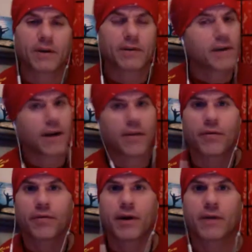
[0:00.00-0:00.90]
That's the other
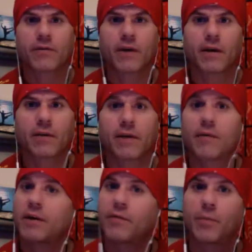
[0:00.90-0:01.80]
thing. It's like never
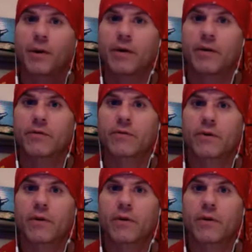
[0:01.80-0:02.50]
give opinions